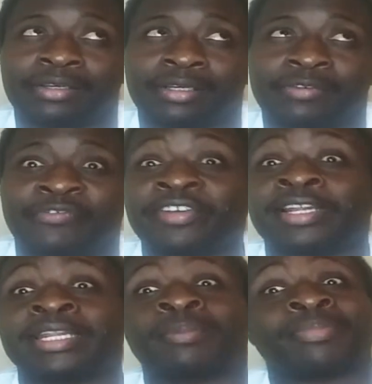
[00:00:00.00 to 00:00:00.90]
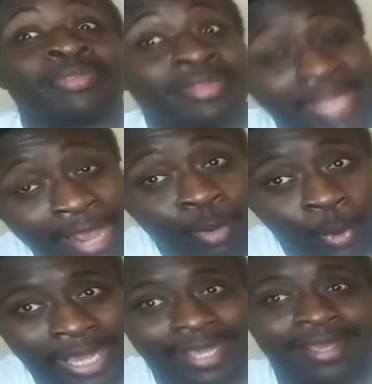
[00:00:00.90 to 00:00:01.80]
feeling them that
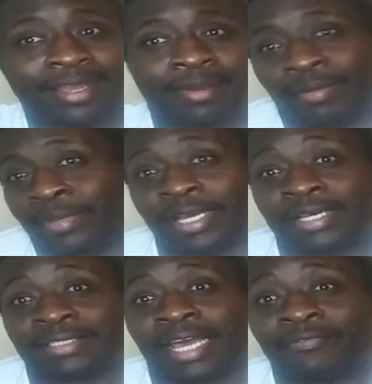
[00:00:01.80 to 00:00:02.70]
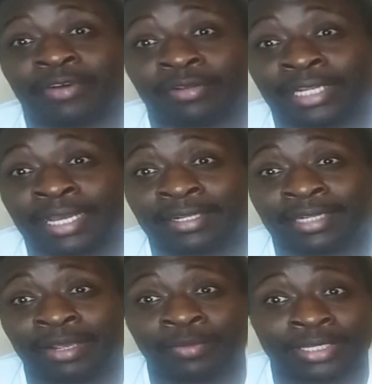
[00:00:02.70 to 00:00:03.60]
way because I felt like
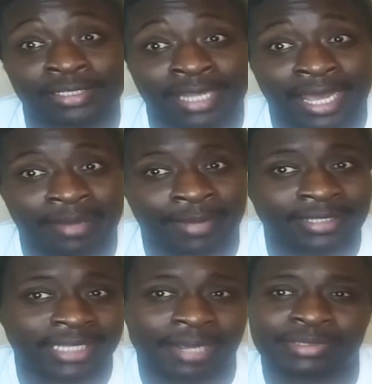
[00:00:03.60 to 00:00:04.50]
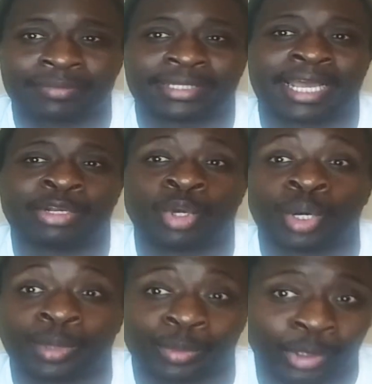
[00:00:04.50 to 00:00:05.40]
they was not my type. Something I
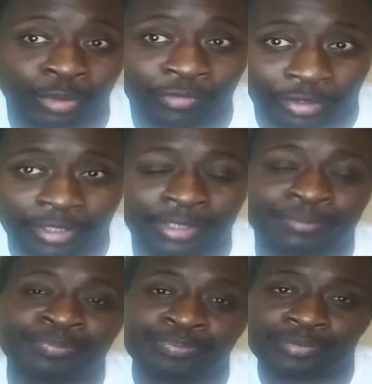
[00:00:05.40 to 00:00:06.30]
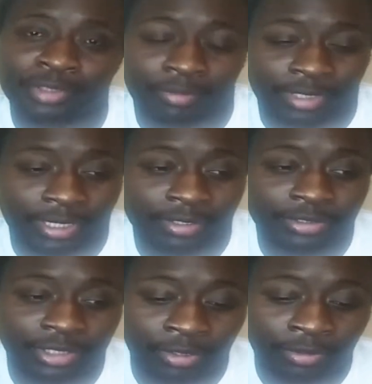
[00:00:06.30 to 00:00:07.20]
normally would go for. Okay,
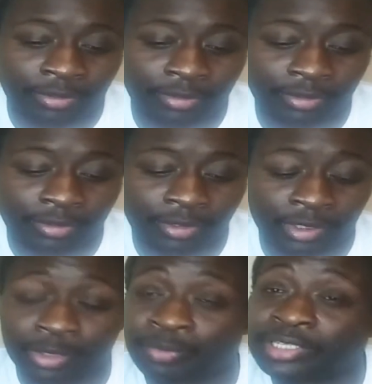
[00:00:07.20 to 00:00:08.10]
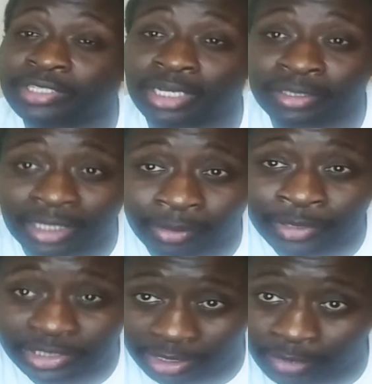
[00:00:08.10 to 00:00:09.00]
so we start
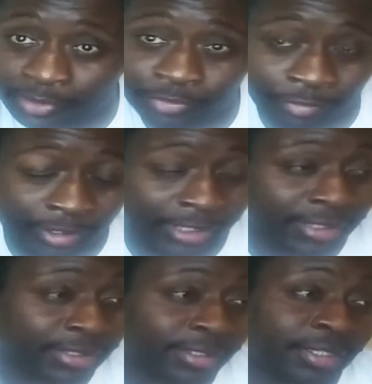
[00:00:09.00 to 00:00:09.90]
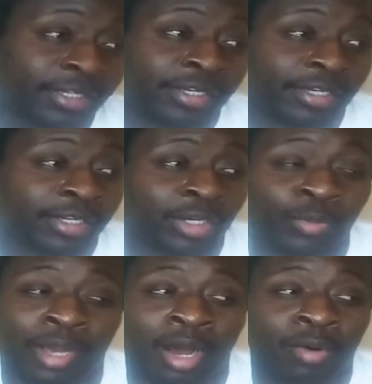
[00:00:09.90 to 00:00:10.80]
off as friends. We
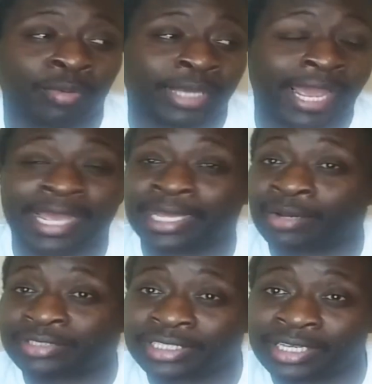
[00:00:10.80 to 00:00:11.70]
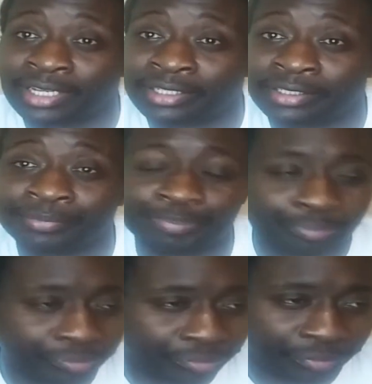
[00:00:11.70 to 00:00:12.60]
all would hang out together
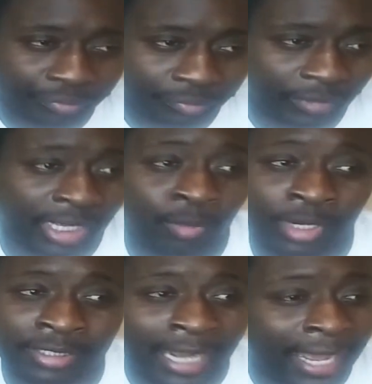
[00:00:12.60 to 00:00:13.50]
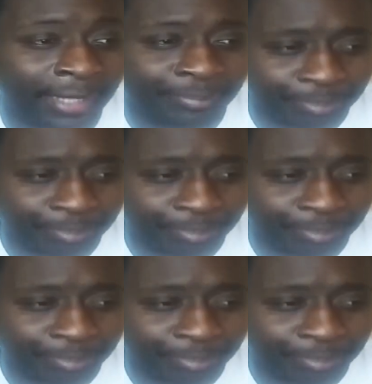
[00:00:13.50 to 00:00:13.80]
and whatnot.